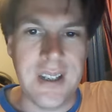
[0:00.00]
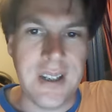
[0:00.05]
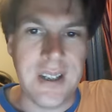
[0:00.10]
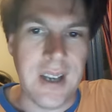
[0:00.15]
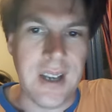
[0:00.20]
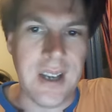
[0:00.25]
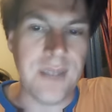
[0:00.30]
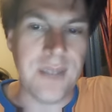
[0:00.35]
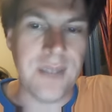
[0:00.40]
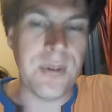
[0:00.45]

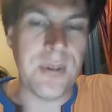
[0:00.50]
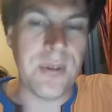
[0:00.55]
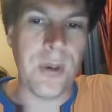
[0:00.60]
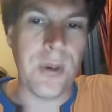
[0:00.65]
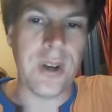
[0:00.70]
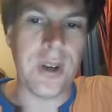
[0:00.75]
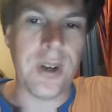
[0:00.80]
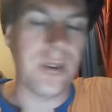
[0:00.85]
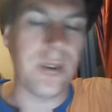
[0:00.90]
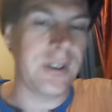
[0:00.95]
I've been
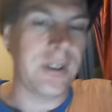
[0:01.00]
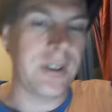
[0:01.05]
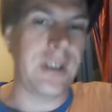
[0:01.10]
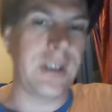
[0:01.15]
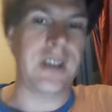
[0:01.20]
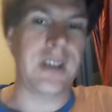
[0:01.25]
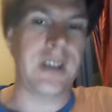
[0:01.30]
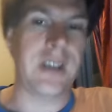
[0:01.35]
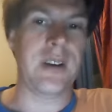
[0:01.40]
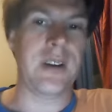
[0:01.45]
working
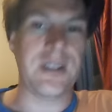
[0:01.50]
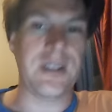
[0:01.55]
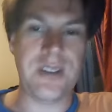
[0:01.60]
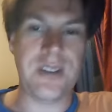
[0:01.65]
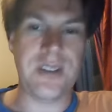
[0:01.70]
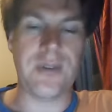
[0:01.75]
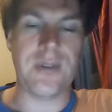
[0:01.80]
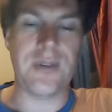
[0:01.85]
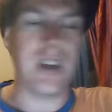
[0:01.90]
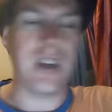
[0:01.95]
on
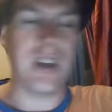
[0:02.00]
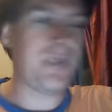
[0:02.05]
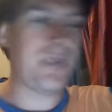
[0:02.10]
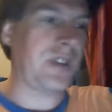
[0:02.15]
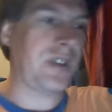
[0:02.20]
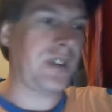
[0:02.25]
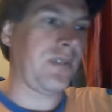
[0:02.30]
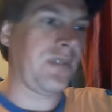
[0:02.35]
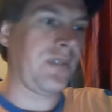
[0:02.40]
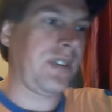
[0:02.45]
several
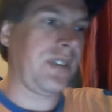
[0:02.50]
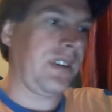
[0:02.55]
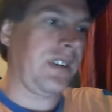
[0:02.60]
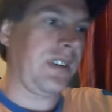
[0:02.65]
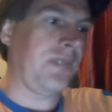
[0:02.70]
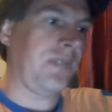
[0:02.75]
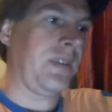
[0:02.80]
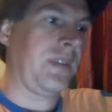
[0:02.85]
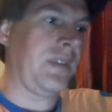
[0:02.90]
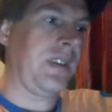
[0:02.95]
aspects of it.
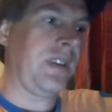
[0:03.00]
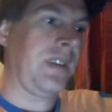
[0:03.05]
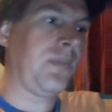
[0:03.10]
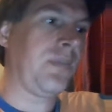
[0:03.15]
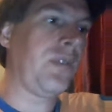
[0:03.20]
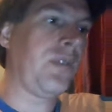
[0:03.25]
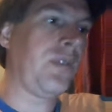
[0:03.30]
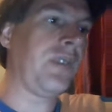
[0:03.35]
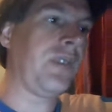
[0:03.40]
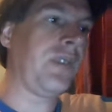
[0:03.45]
I've been
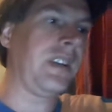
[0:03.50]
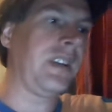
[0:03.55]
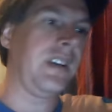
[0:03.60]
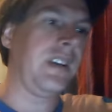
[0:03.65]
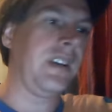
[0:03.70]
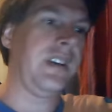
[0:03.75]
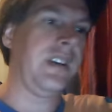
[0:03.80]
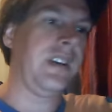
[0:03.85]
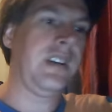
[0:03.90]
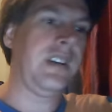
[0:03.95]
improving
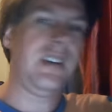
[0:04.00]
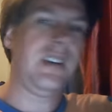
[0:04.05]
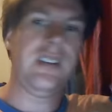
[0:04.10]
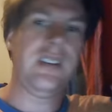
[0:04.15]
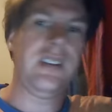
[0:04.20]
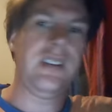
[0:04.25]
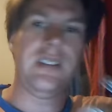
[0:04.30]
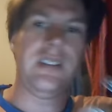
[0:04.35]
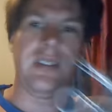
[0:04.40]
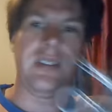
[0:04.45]
the
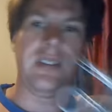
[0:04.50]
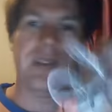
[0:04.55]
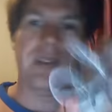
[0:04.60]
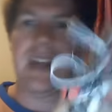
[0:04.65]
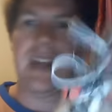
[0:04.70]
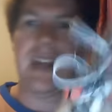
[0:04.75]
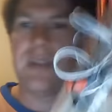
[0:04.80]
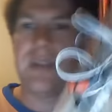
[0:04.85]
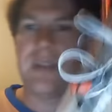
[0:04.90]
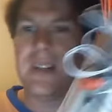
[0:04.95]

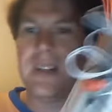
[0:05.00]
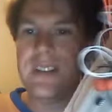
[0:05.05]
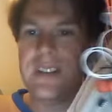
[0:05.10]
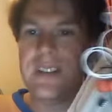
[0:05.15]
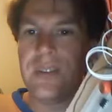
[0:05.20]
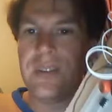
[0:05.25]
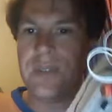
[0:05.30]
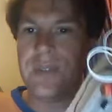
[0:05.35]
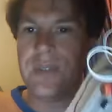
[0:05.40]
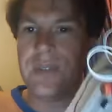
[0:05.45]

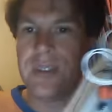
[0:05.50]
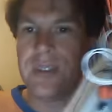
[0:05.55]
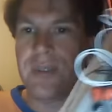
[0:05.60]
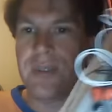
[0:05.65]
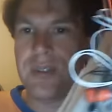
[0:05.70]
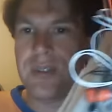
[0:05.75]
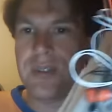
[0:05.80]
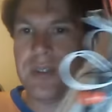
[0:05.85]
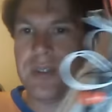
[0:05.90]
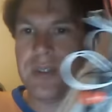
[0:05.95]
reliability of the
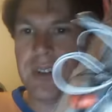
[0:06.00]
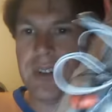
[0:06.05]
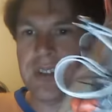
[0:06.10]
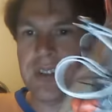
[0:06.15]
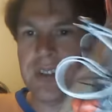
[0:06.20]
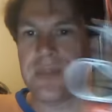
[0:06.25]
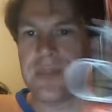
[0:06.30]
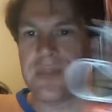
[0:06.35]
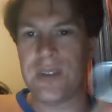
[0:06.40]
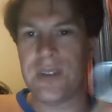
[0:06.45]

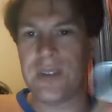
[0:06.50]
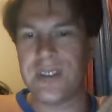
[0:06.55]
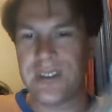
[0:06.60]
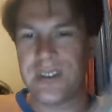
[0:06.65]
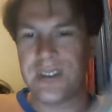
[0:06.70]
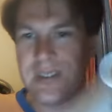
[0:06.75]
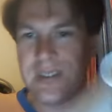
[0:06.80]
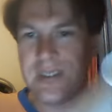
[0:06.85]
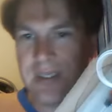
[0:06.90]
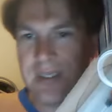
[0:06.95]
circuit, which
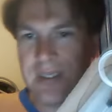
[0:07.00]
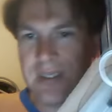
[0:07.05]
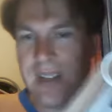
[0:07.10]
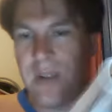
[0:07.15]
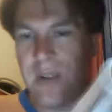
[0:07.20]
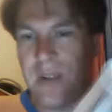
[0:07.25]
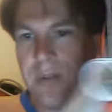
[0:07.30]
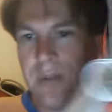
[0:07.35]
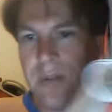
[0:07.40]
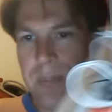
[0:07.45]
is
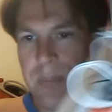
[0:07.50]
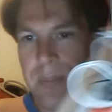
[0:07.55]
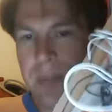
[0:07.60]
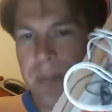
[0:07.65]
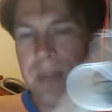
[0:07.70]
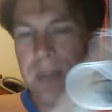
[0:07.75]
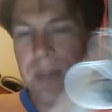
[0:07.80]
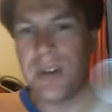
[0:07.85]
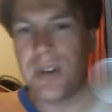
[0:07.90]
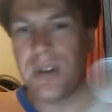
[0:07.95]
now a
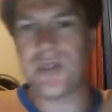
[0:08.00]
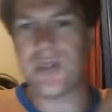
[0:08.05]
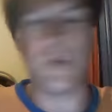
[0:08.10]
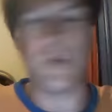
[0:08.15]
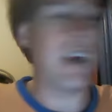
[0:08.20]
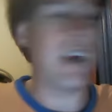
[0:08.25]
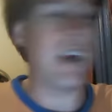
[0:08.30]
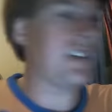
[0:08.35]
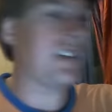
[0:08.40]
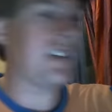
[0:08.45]
big bunch of
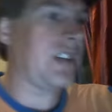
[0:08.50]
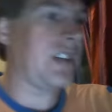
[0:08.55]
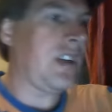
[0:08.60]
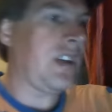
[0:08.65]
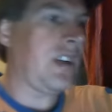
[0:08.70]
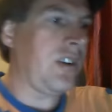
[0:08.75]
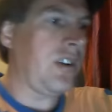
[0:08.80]
wires.